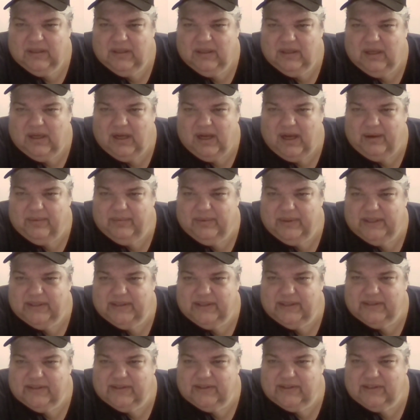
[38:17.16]
I read
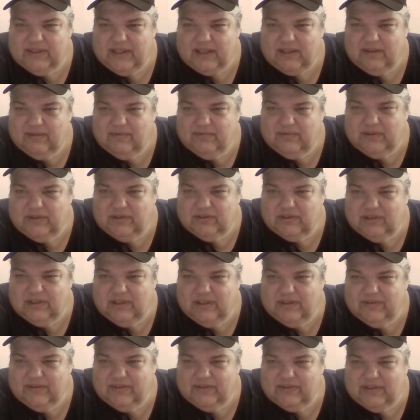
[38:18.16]
the second version
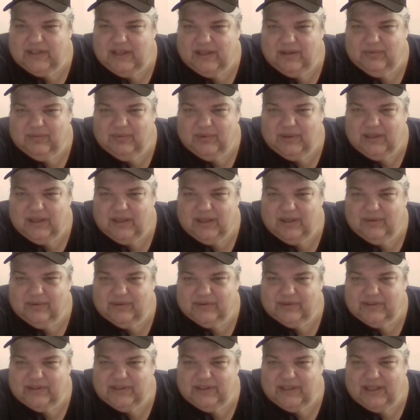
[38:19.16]
of the stand when I
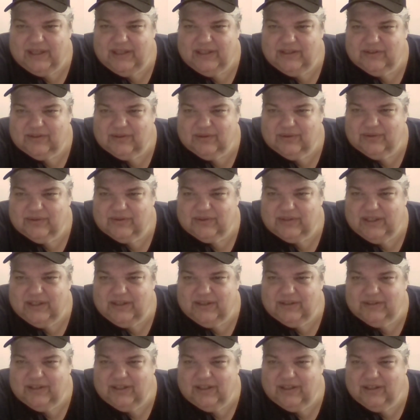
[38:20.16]
was in high school.
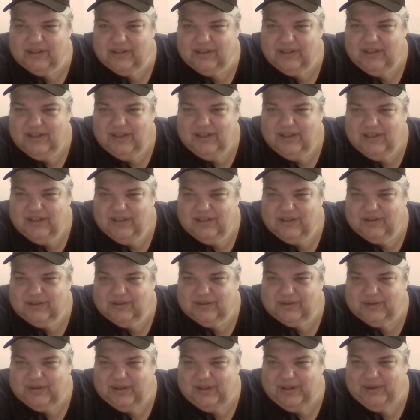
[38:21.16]
Scared the
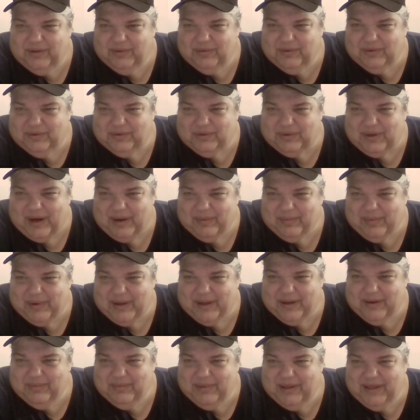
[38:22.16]
crap
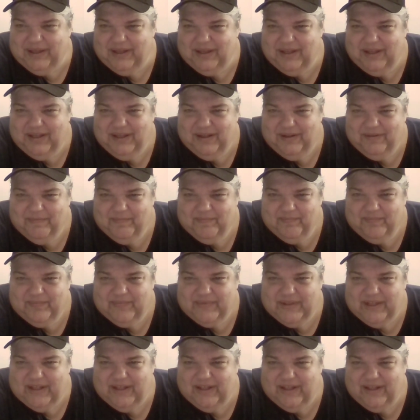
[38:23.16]
out of me.
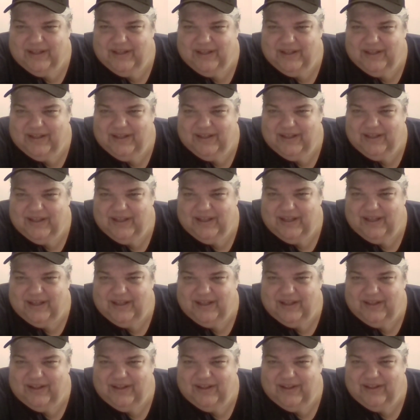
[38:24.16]

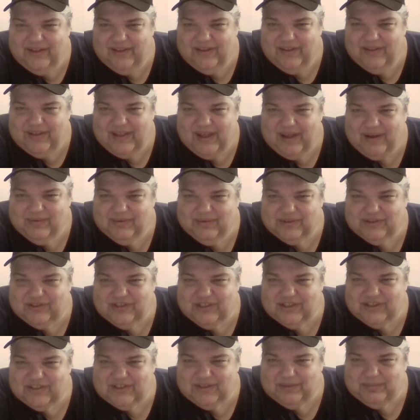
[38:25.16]
And that was
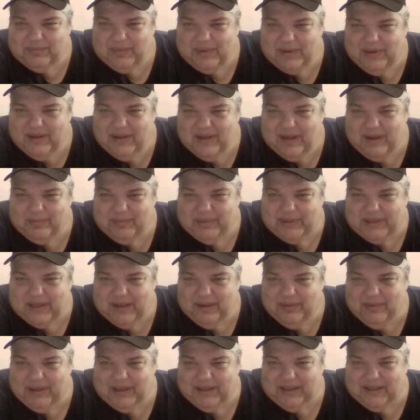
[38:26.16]
just the
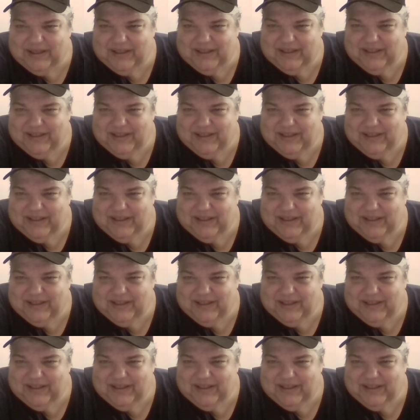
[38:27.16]
epidemic.